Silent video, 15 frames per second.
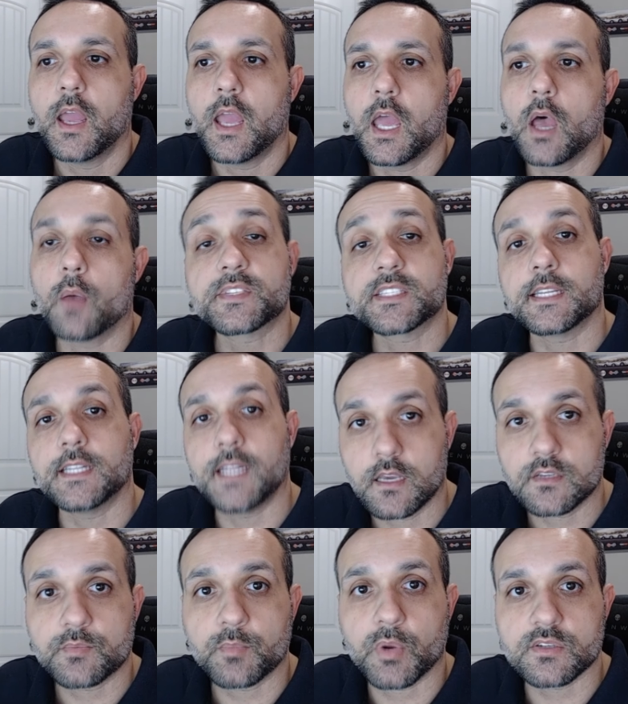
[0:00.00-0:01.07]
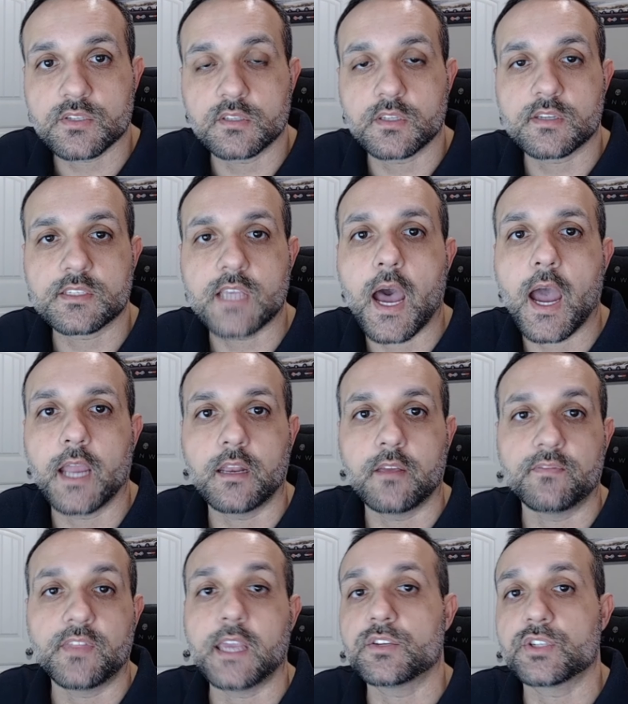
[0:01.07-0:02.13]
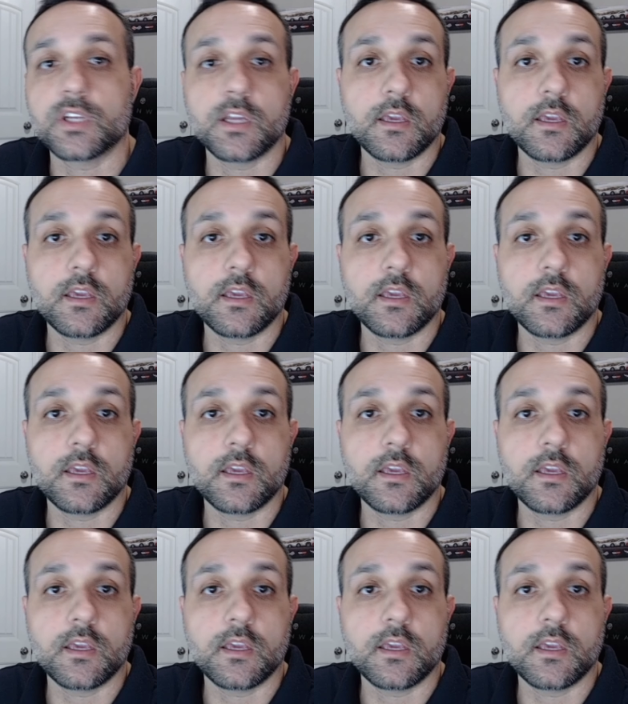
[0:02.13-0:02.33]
helps the next person decide if they should